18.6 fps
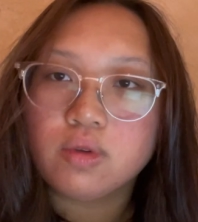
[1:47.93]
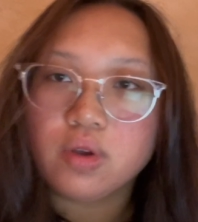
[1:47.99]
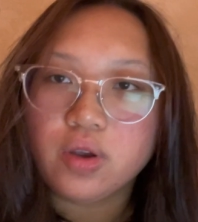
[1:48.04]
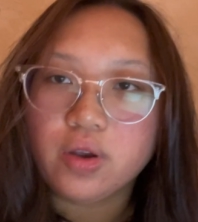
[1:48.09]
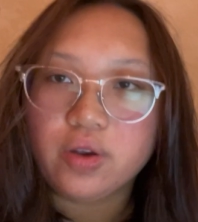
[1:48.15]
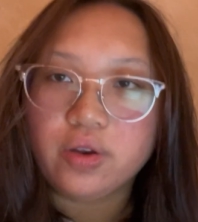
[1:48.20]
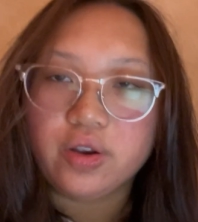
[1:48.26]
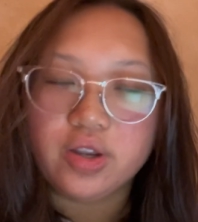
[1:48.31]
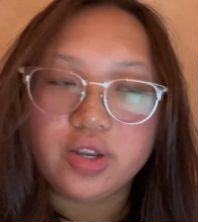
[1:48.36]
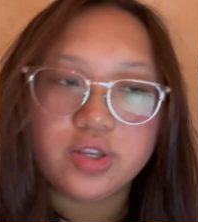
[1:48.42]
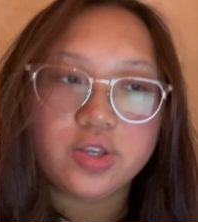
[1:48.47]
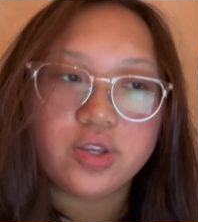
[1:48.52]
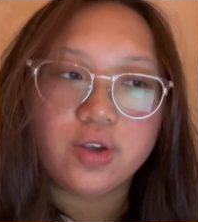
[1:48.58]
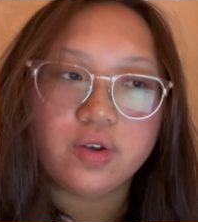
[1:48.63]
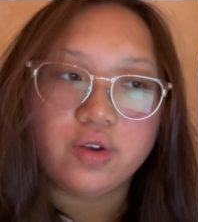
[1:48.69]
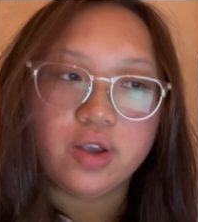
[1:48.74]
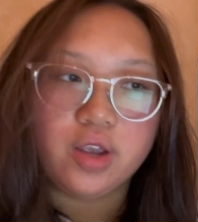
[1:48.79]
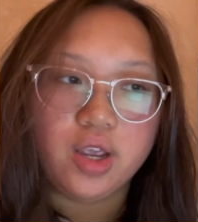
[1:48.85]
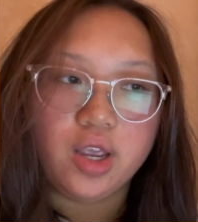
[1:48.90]
Alright,
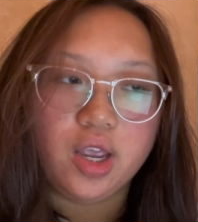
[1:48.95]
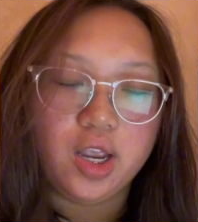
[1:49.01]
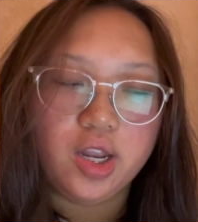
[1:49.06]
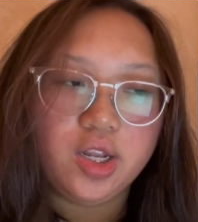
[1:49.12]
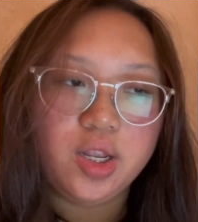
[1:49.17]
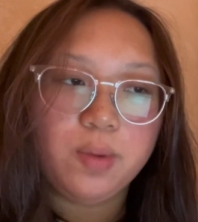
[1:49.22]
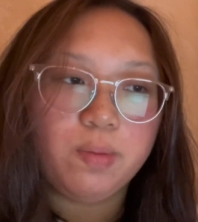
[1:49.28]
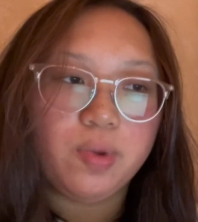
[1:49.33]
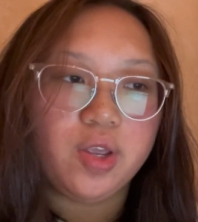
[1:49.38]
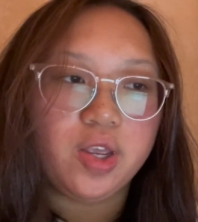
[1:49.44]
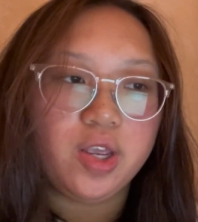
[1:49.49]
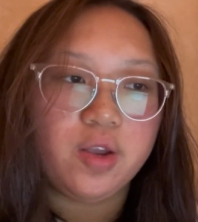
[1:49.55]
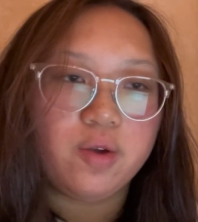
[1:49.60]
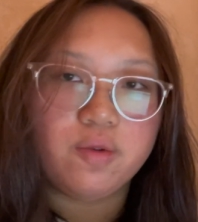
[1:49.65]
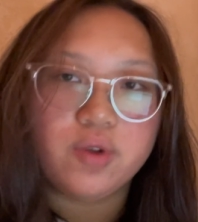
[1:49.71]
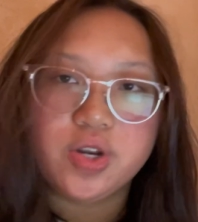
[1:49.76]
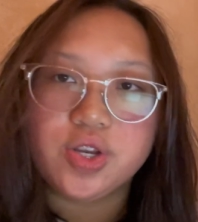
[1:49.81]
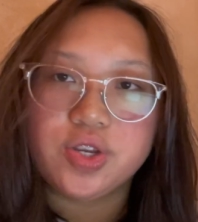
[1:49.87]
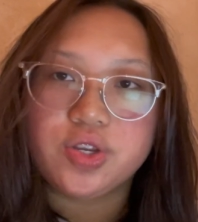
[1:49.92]
so ATP,
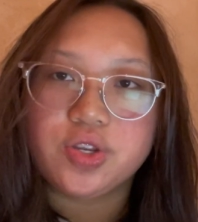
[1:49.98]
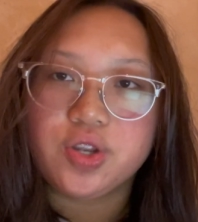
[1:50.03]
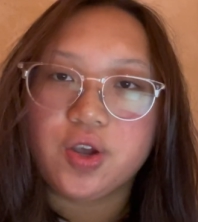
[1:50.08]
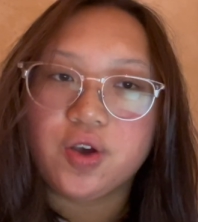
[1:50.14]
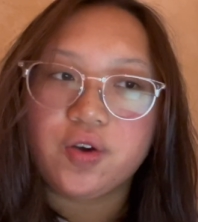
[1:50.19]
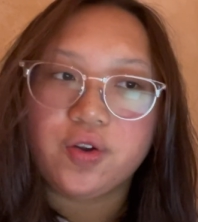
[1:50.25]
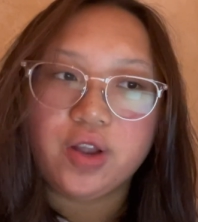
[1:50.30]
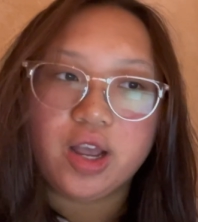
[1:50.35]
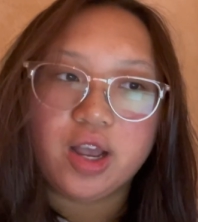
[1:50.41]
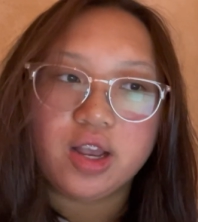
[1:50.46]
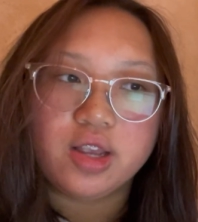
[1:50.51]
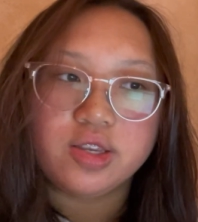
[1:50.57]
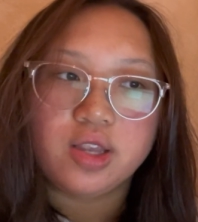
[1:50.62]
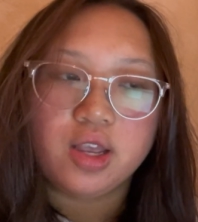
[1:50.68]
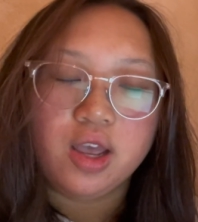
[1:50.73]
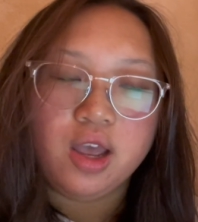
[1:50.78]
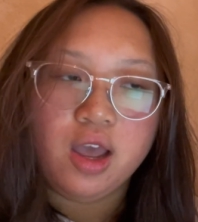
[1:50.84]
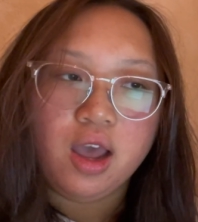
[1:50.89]
which is known as